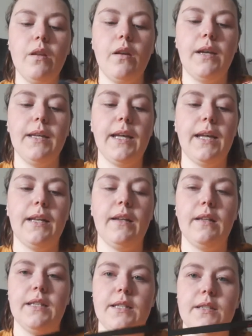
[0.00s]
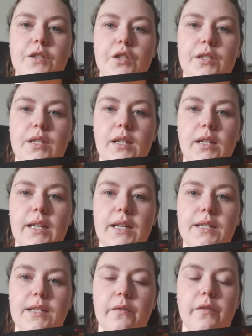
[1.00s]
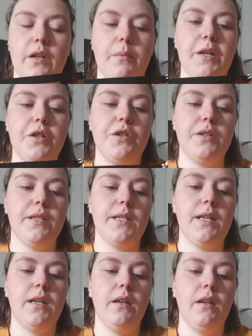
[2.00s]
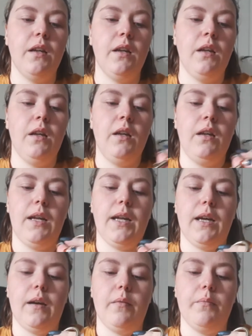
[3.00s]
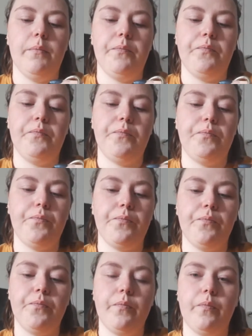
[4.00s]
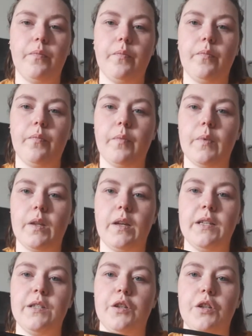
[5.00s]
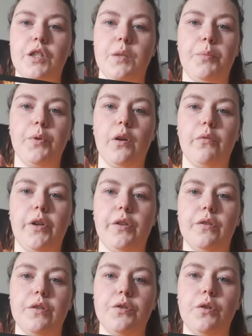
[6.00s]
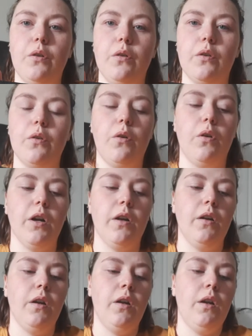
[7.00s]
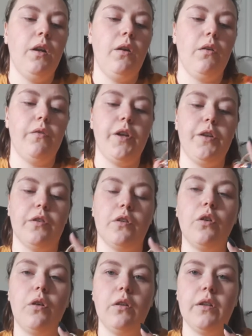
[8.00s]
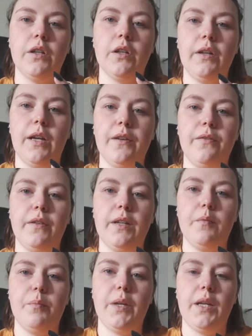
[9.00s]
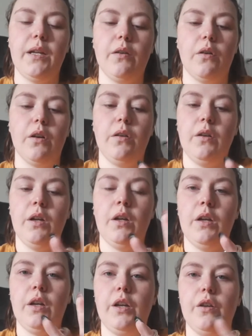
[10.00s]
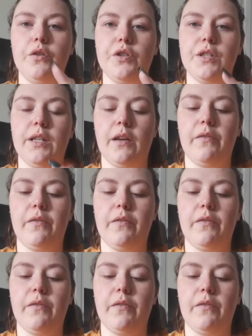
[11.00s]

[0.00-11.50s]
again, this is just in a case of an emergency. It's good to put around a dog or around a collar if need be, or, you know, just to give